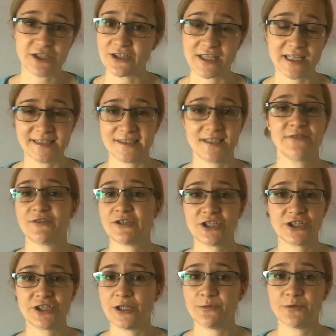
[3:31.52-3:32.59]
a good lesson if you
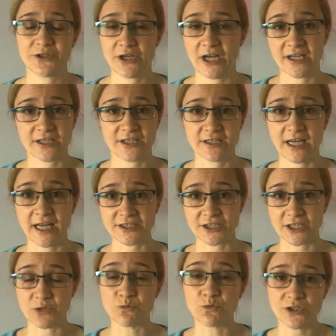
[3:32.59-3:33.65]
don't know what you
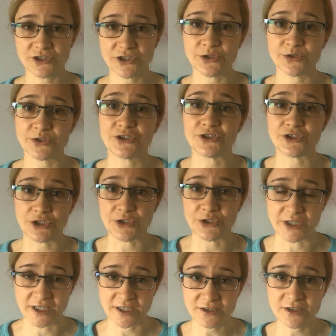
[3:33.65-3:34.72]
actually want your
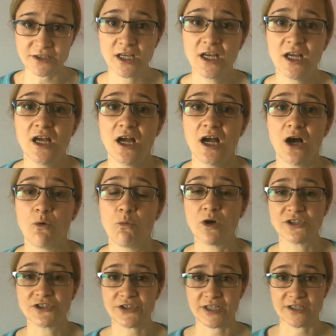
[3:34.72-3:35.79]
students
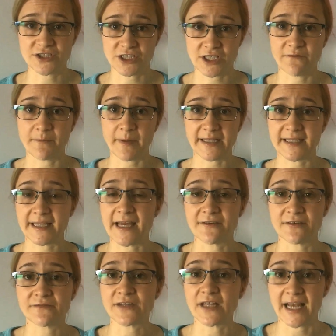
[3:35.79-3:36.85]
want to achieve by the
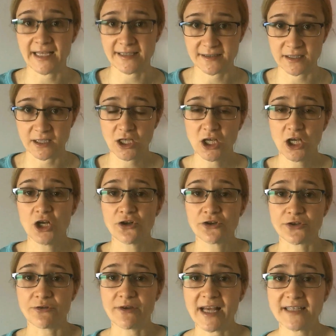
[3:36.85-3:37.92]
end of the lesson.
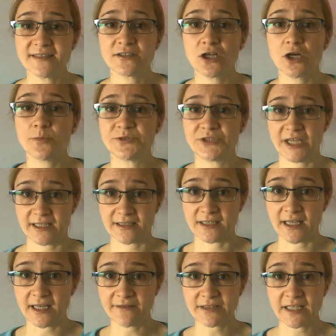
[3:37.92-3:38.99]
So lesson
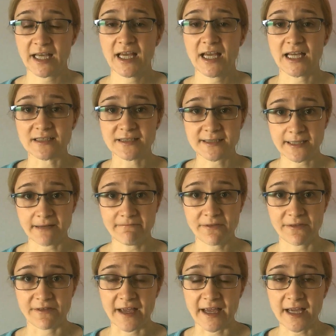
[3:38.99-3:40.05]
objectives is
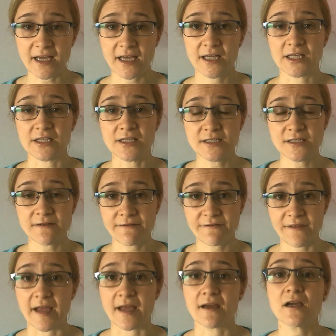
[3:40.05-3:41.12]
something you need to
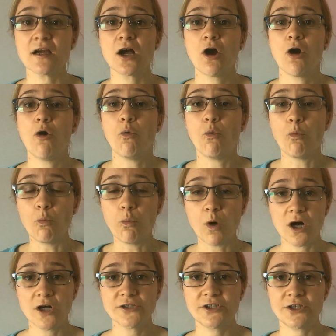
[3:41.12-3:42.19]
think
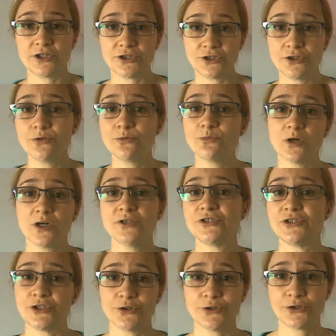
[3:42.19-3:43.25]
what you
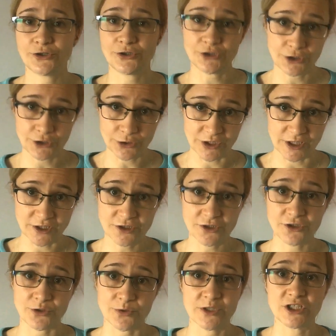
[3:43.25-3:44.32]
want your
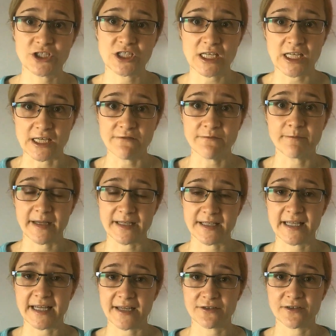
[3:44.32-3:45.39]
students to achieve by
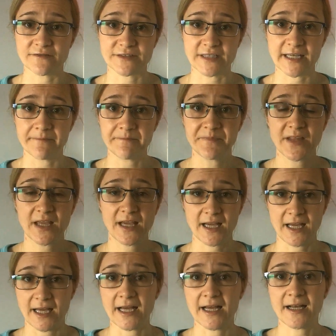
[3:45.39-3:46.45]
the end of the
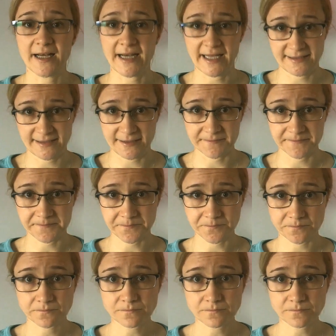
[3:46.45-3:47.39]
lesson.